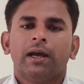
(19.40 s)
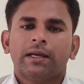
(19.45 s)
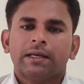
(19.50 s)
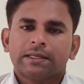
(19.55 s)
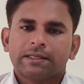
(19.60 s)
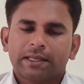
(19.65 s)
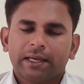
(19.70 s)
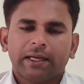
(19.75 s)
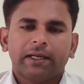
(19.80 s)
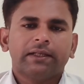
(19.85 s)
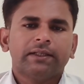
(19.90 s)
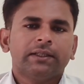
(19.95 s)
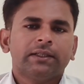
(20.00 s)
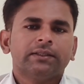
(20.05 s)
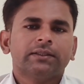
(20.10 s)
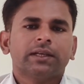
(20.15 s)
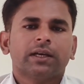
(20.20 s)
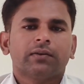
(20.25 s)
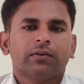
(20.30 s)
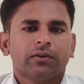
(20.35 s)
Second
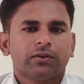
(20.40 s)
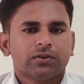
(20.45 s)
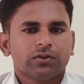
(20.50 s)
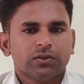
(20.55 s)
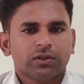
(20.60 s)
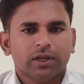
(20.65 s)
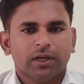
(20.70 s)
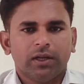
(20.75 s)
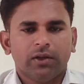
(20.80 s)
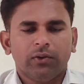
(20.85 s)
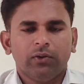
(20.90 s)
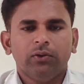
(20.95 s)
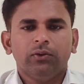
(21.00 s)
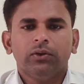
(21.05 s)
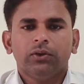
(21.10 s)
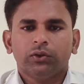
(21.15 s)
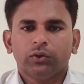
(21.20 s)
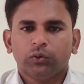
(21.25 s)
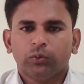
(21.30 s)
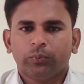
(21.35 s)
things I want to tell you,
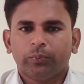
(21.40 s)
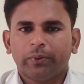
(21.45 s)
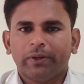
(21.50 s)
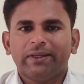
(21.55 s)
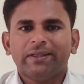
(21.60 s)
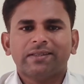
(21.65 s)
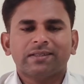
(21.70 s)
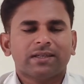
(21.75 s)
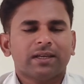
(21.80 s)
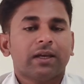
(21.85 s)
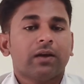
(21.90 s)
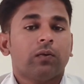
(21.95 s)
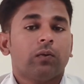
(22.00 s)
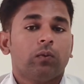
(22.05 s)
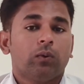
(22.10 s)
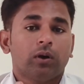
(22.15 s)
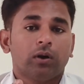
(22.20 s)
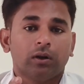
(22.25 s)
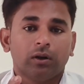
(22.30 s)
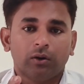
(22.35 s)
you please take
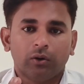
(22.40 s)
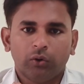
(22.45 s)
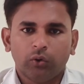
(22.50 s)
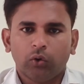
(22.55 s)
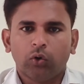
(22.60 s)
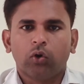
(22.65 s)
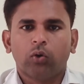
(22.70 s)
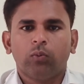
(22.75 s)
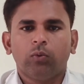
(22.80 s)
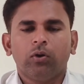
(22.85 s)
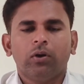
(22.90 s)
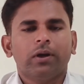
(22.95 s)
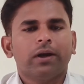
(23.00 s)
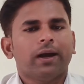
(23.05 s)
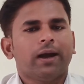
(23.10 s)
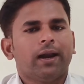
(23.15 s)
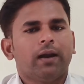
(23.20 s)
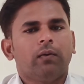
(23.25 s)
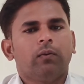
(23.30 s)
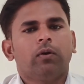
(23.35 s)
one notebook
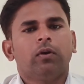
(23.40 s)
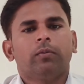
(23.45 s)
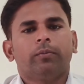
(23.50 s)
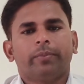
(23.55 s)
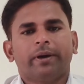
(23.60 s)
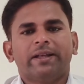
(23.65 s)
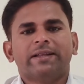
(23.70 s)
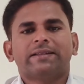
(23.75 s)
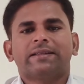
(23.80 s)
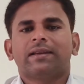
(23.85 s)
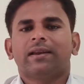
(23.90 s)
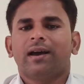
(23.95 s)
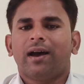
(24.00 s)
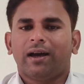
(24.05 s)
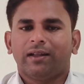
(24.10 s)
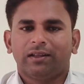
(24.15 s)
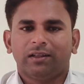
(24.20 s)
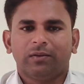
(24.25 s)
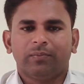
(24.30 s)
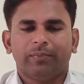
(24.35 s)
and one pencil,
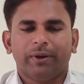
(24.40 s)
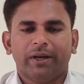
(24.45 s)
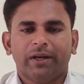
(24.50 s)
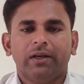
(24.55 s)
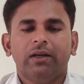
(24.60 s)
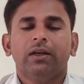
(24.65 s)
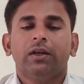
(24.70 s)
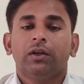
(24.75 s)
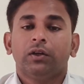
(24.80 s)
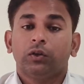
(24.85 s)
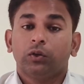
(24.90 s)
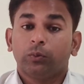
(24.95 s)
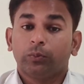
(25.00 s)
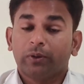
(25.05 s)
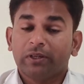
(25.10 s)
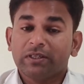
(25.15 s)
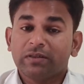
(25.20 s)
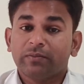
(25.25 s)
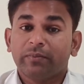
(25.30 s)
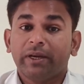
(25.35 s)
either pen. You
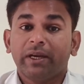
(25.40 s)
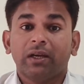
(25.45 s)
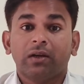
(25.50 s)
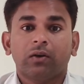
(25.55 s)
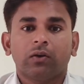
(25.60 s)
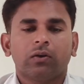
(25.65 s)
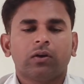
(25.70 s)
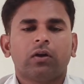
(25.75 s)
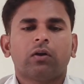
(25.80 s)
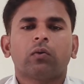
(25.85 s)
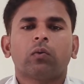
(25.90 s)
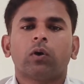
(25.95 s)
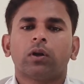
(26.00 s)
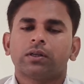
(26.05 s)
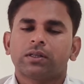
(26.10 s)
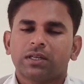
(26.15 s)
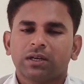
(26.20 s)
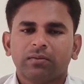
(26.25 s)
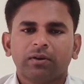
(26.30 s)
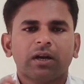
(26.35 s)
please make note down
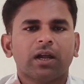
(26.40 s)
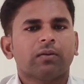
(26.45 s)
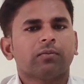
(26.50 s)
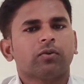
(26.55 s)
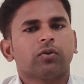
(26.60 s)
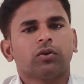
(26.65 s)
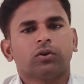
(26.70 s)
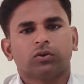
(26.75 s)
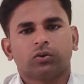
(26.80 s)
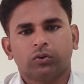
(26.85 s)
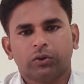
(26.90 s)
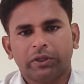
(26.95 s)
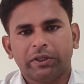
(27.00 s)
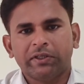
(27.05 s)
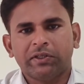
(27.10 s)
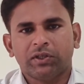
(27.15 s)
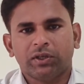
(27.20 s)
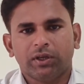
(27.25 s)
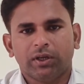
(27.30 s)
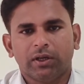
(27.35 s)
whatever I am going to
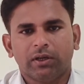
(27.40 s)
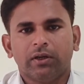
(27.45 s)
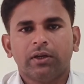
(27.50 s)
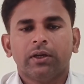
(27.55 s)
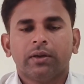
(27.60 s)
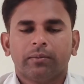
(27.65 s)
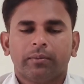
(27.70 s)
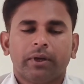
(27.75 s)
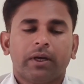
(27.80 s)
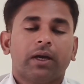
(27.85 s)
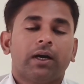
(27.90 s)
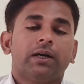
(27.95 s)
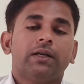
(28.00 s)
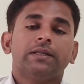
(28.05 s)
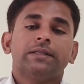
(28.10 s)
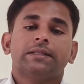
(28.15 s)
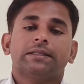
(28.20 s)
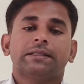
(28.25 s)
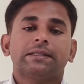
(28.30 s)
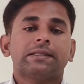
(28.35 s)
teach here, because
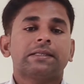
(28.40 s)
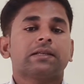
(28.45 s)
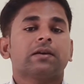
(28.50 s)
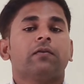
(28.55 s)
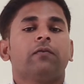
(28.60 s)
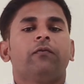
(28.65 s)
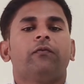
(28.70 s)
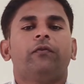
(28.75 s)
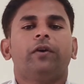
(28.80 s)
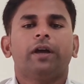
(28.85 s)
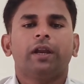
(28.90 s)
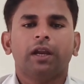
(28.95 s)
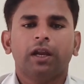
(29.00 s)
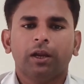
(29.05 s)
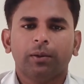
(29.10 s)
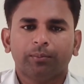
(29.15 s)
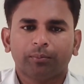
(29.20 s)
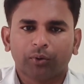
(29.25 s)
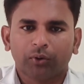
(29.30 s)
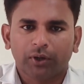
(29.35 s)
this is a very
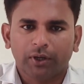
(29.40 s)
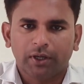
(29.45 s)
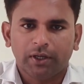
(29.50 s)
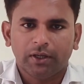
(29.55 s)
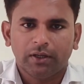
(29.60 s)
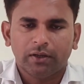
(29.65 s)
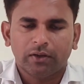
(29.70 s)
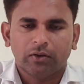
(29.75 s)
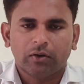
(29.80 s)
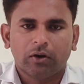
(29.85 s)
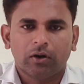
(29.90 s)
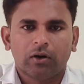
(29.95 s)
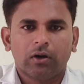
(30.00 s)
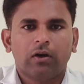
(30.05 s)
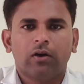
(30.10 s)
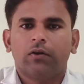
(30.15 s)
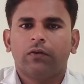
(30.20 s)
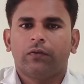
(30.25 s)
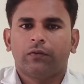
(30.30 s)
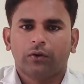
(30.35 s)
important
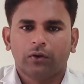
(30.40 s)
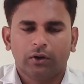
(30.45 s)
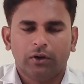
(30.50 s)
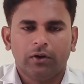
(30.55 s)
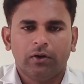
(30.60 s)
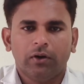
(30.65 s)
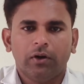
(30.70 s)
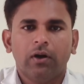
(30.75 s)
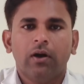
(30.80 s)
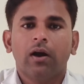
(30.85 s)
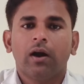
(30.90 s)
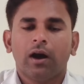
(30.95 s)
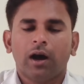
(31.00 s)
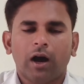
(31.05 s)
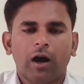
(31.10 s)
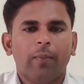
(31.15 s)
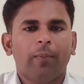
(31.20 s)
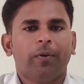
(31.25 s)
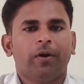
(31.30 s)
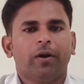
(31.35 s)
corner for your
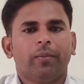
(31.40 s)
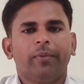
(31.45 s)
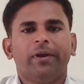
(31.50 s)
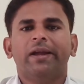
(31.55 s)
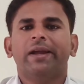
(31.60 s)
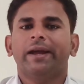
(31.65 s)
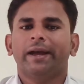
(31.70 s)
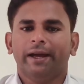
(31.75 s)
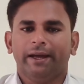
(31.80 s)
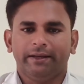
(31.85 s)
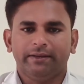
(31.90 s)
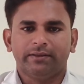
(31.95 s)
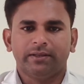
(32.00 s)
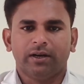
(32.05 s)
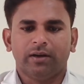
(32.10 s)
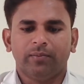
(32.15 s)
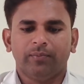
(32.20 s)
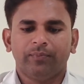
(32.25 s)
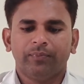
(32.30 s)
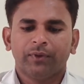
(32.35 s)
upcoming
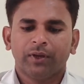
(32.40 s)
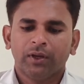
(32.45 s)
exam.